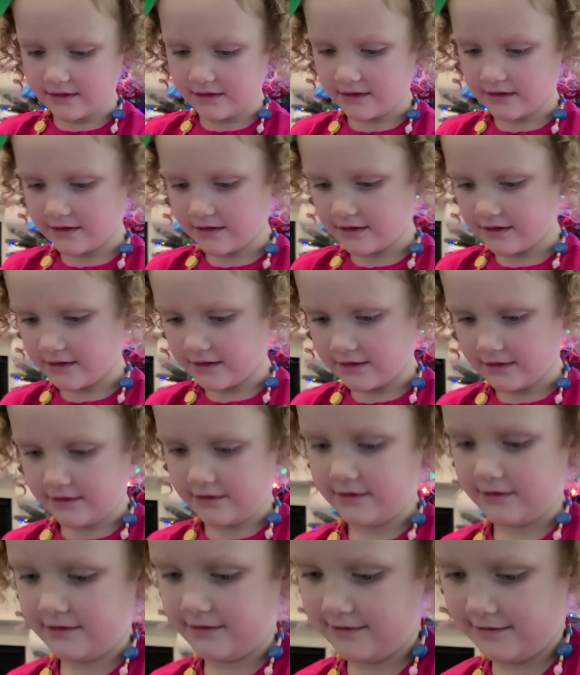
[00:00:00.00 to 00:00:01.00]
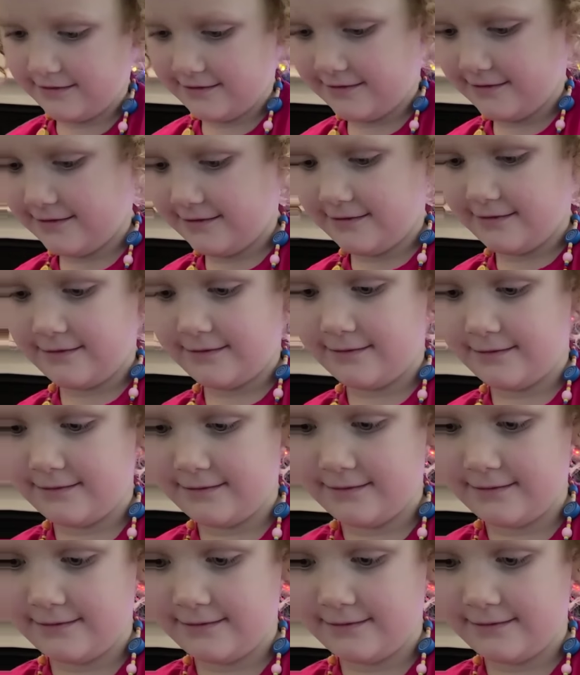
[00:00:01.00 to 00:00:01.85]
No one is speaking in this clip.